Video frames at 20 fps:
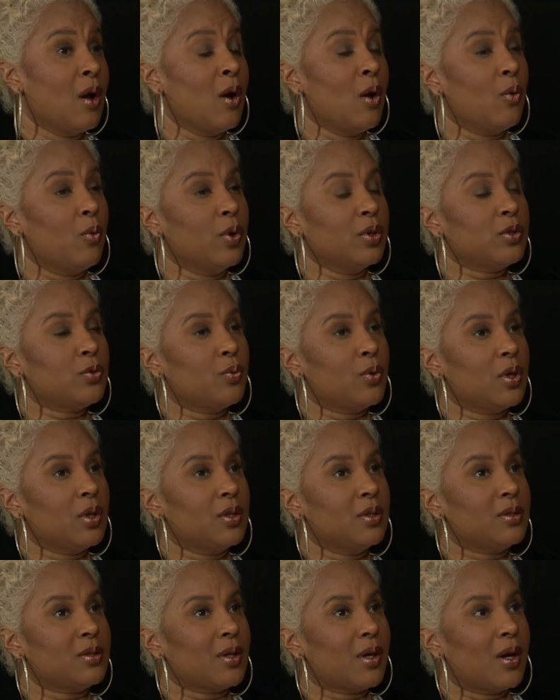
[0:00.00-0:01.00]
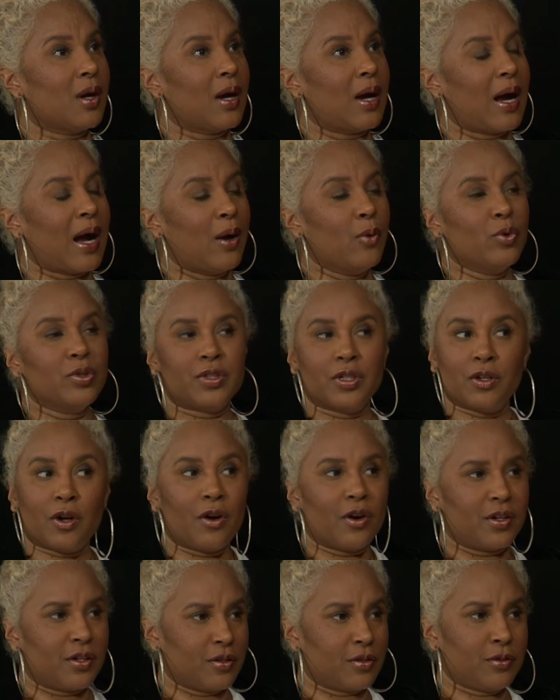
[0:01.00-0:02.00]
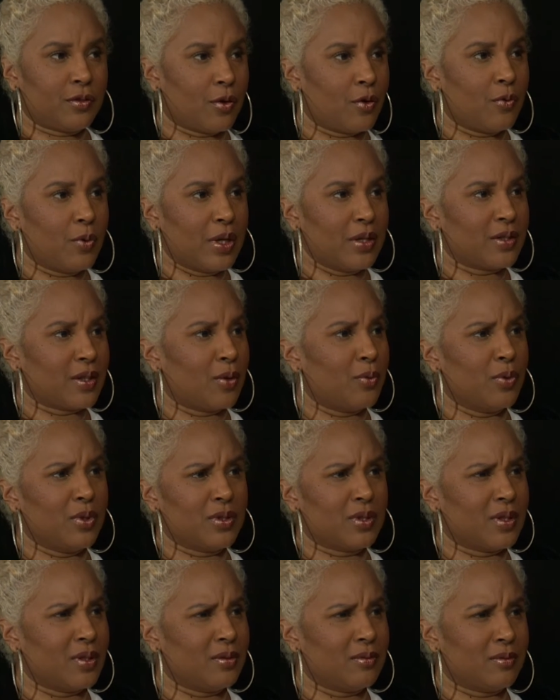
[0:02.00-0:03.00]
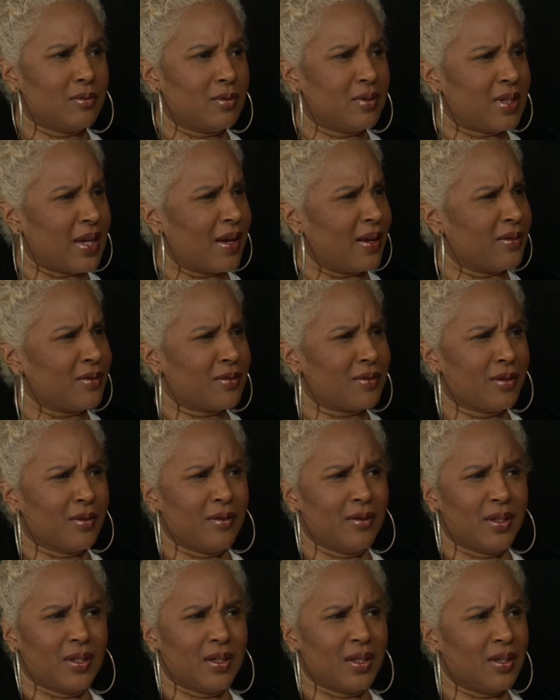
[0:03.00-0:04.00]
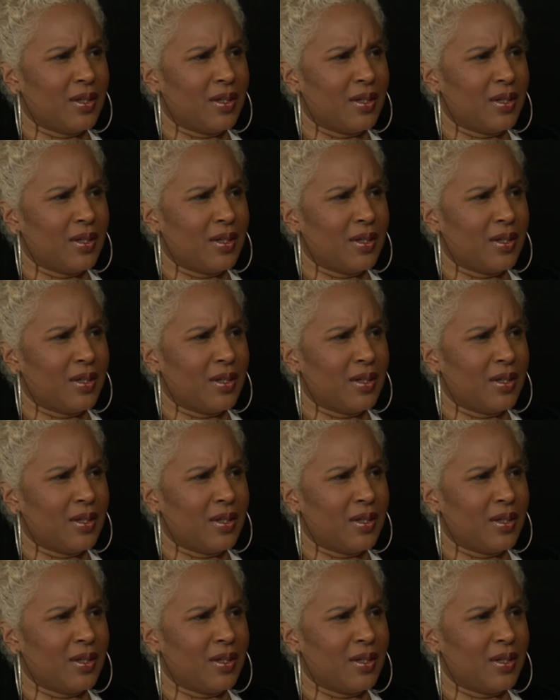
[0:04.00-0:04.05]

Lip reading: which was I was an artist always. I was a dancer and an